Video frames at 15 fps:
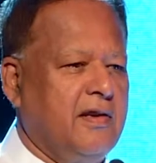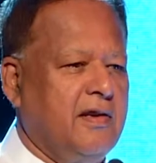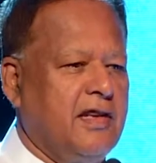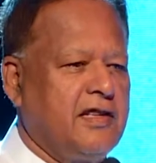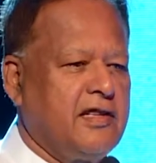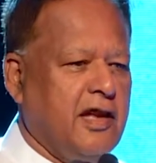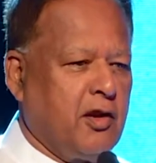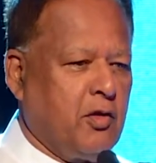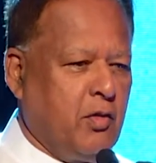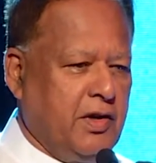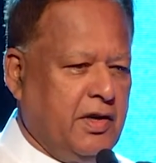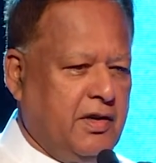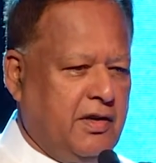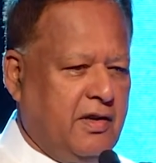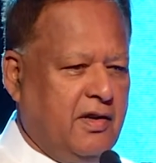
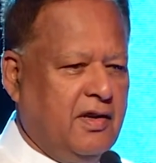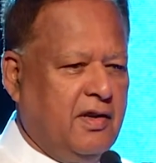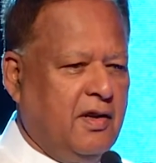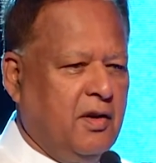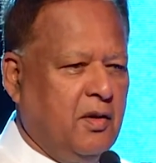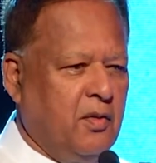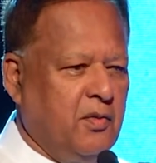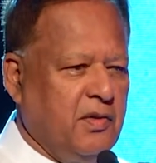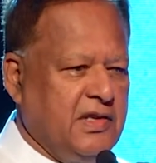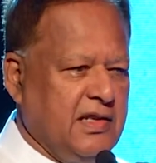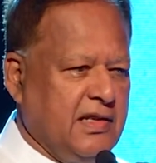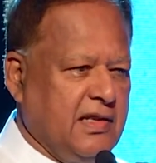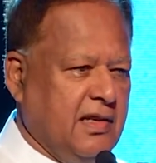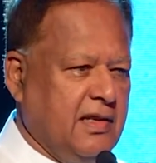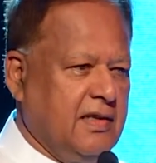distinguished
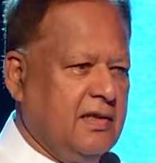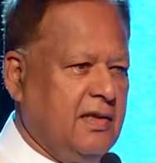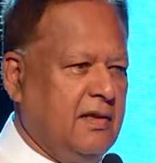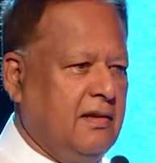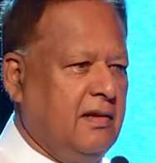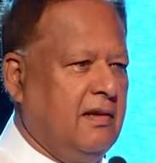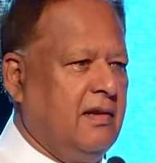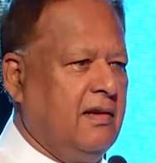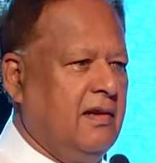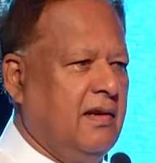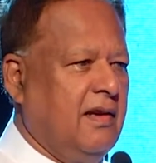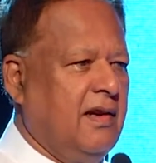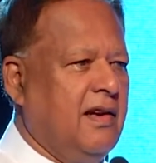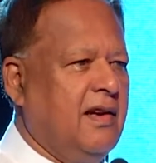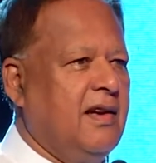visitors,
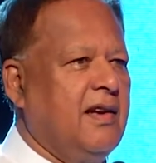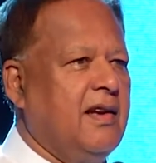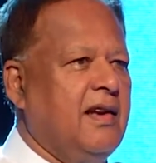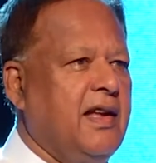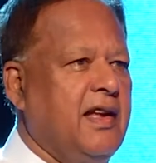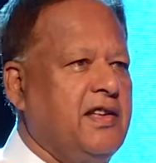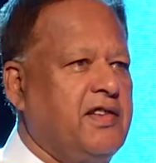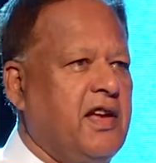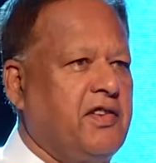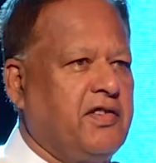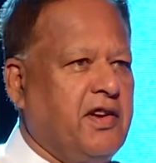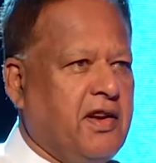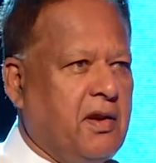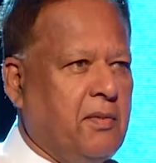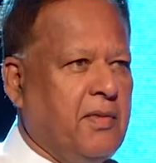ladies and
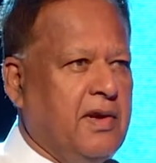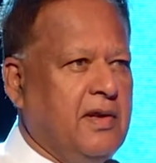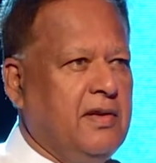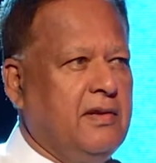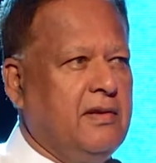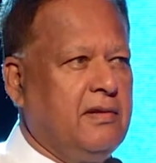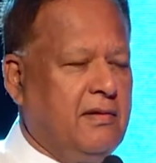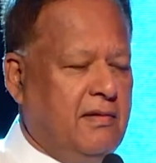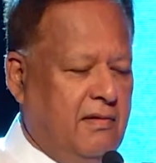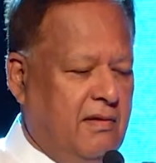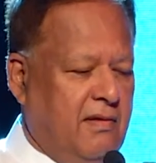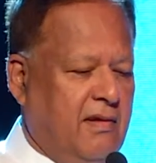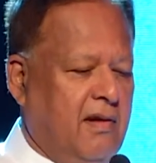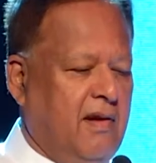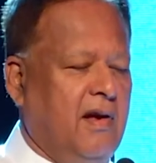gentlemen,
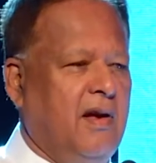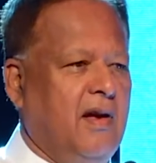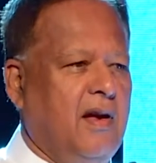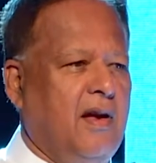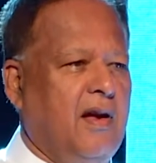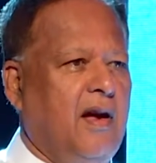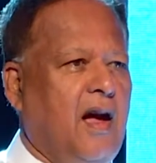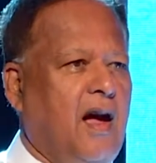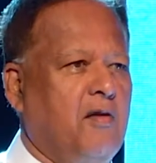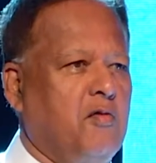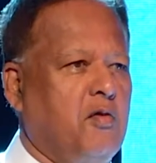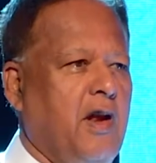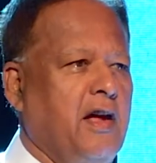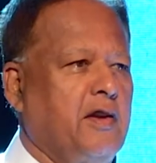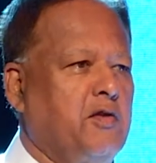I
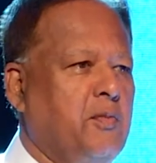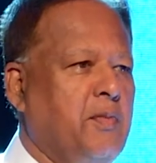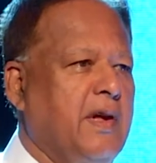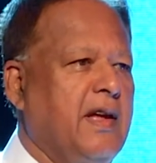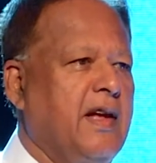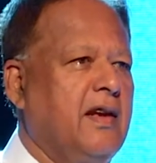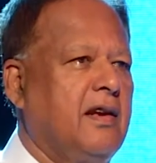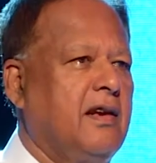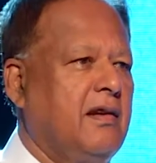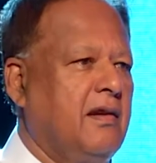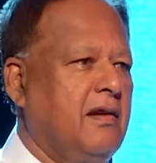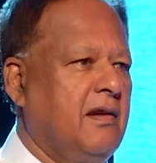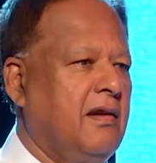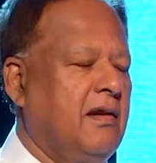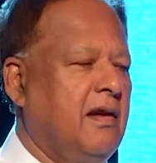would like to begin
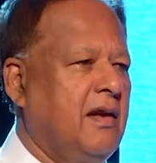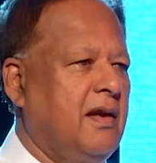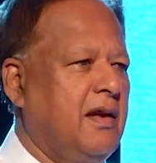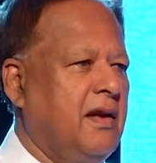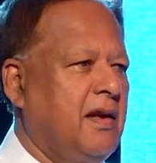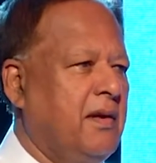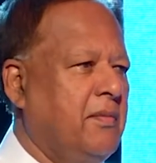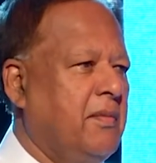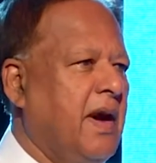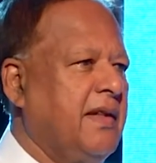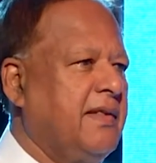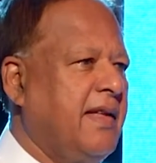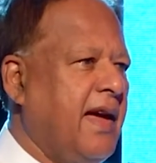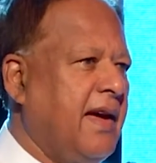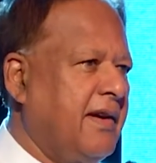by
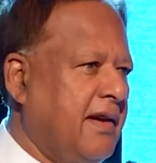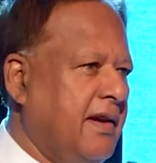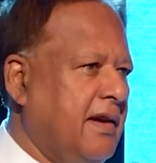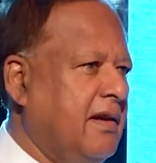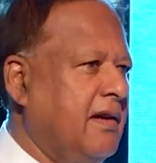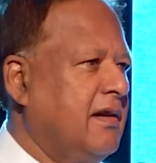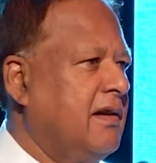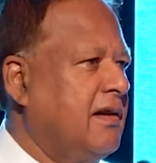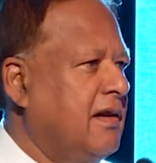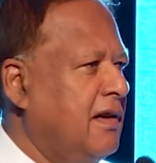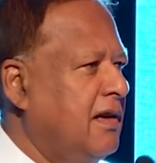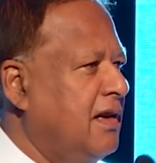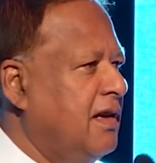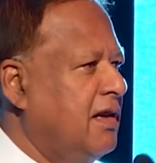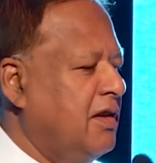thanking
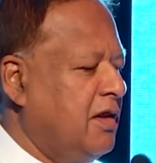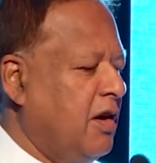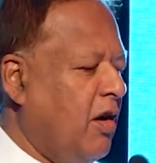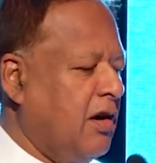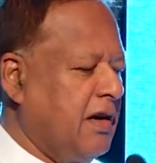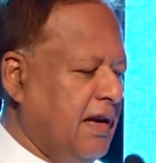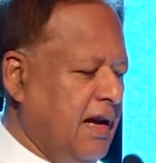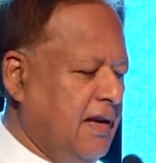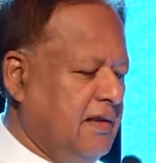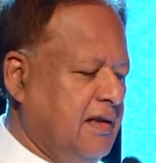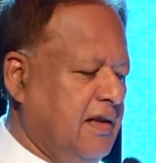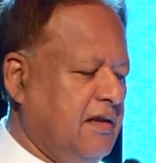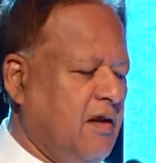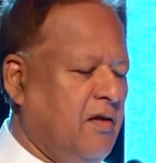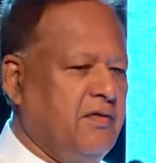the
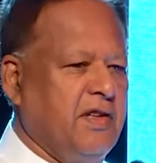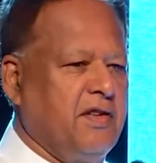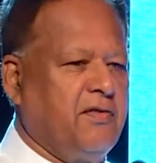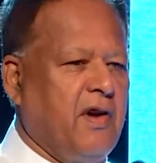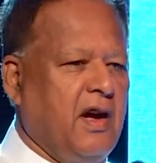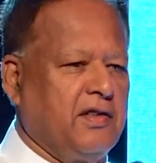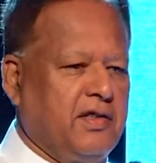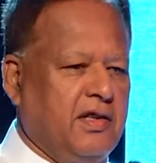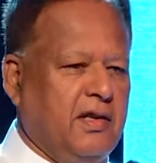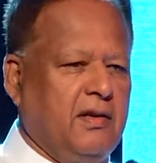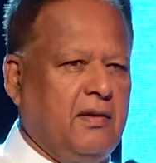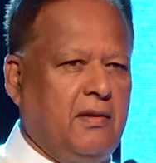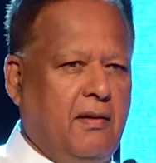organizers of this function